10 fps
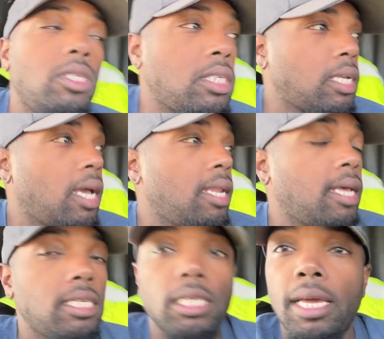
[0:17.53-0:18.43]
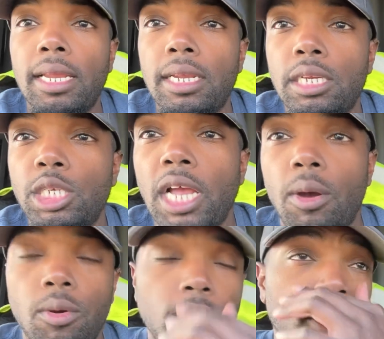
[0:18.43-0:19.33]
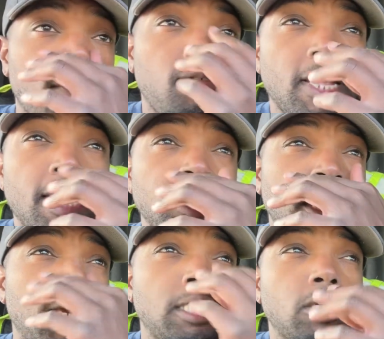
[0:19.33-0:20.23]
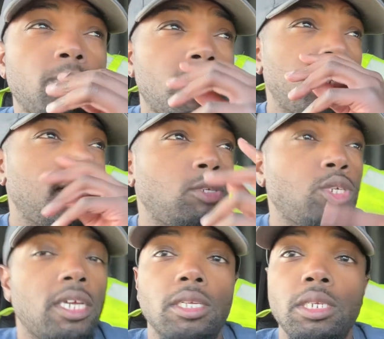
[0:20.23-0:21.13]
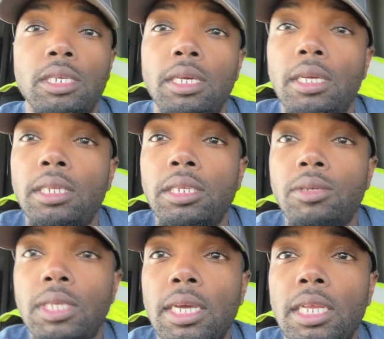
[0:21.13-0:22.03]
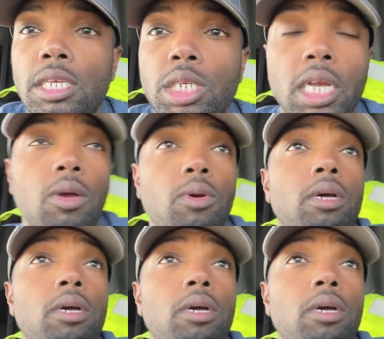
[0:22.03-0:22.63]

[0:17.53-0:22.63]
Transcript: just got I just got out of the shower. We had a flying day, so my uh, trainer's still taking his shower.